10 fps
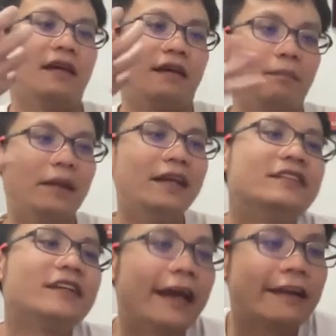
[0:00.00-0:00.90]

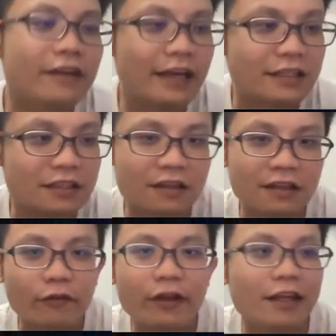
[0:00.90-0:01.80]
Malaysia
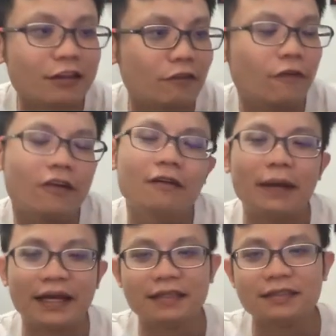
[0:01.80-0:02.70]
education, we need to follow
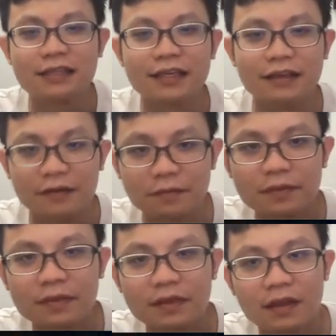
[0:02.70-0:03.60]
marking scheme.
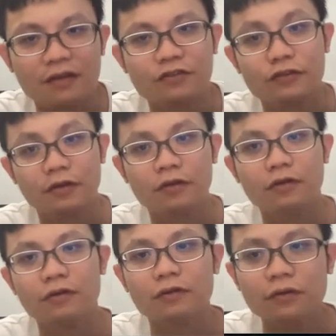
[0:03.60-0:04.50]

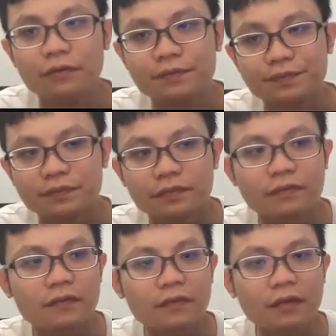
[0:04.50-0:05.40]
So
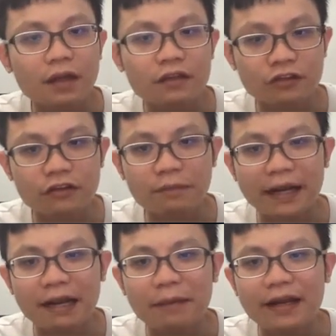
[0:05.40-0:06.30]
you
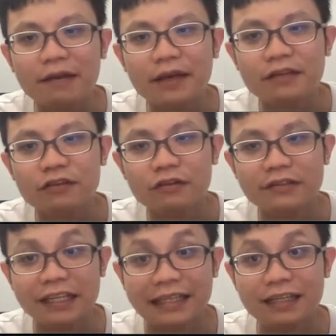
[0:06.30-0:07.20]
pandai-pandai a bit. So
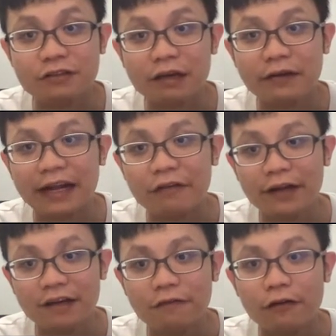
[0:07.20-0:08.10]
that's why when I
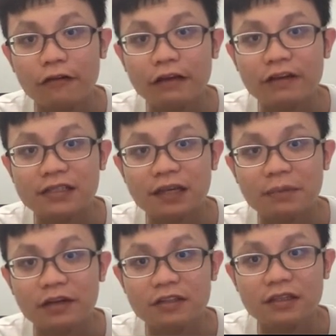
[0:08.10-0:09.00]
read the following question,
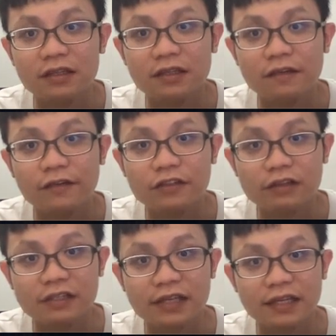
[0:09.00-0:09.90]
because the first
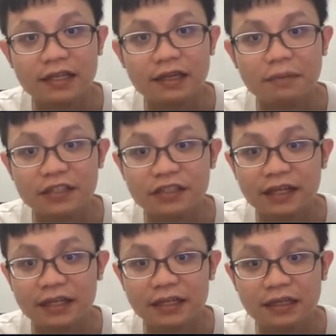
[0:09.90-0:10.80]
question it didn't mention
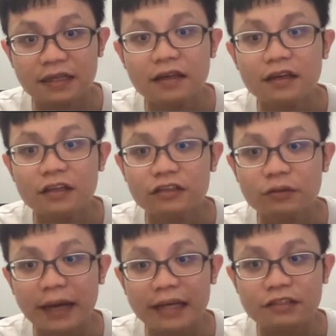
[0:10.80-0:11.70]
anything. So
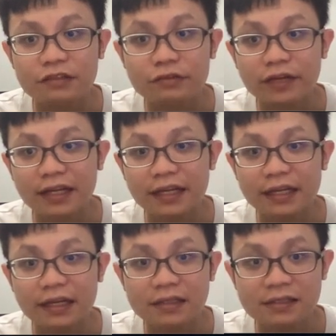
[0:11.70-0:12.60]
but as you read
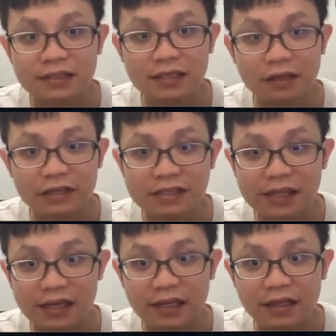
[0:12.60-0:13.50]
in the C
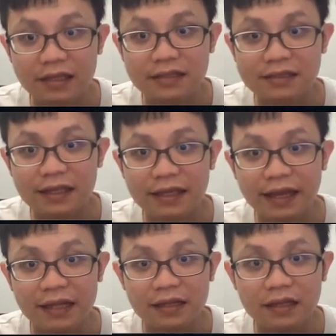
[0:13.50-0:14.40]
question, it state
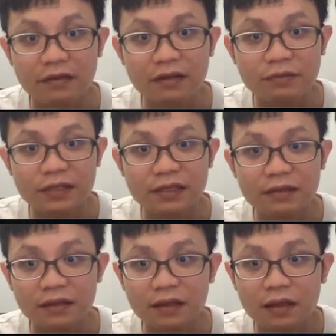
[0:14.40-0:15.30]
that given experiment,